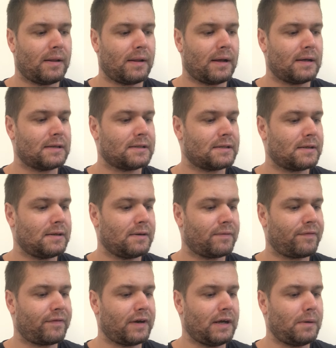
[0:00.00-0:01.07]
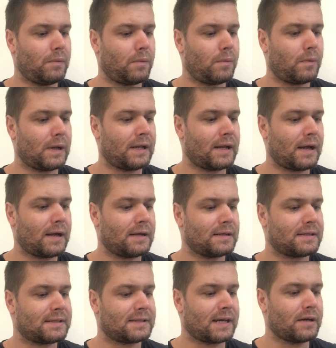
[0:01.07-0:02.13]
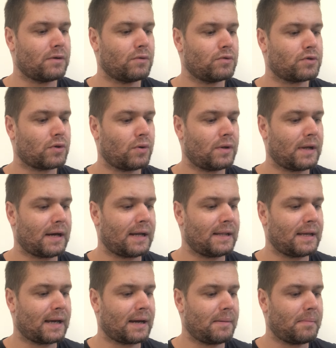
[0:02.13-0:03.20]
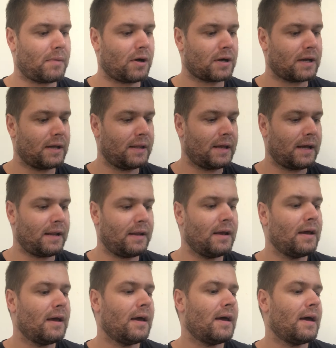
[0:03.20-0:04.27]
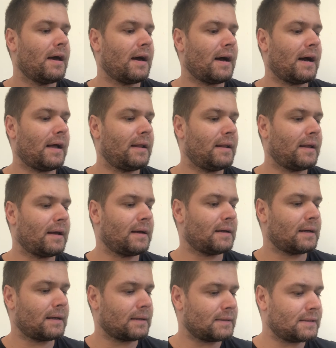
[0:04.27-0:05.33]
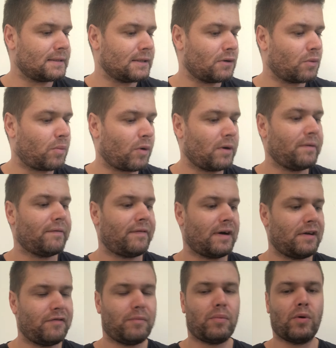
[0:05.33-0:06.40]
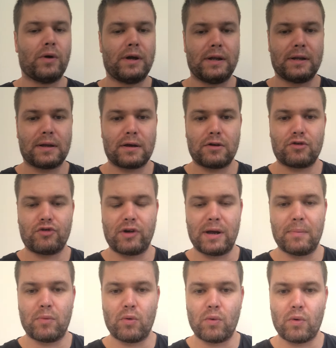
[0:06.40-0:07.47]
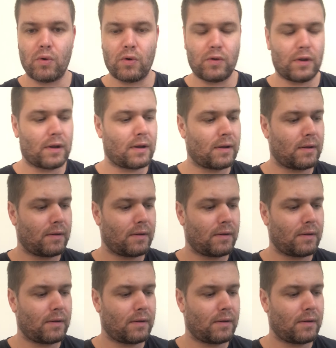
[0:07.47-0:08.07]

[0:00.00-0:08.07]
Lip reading: That's your three win singles on the handicap market then, and a 0.5 point treble on